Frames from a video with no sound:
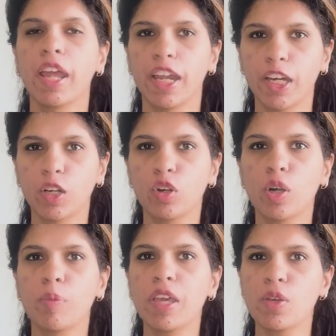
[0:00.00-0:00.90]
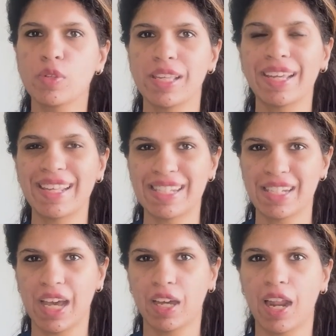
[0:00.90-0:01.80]
It could be using
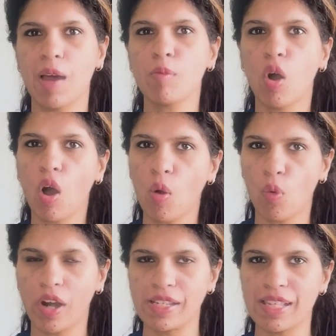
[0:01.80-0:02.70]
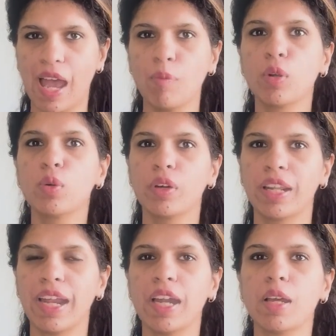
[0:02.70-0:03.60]
Instagram or WhatsApp to
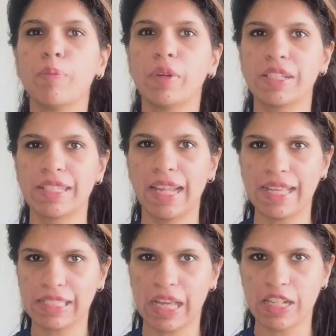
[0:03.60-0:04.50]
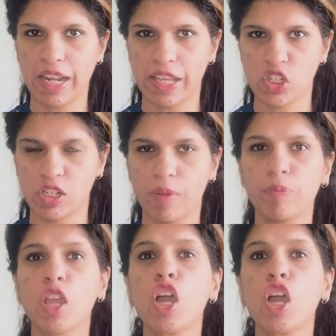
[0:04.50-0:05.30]
create a personalized connection,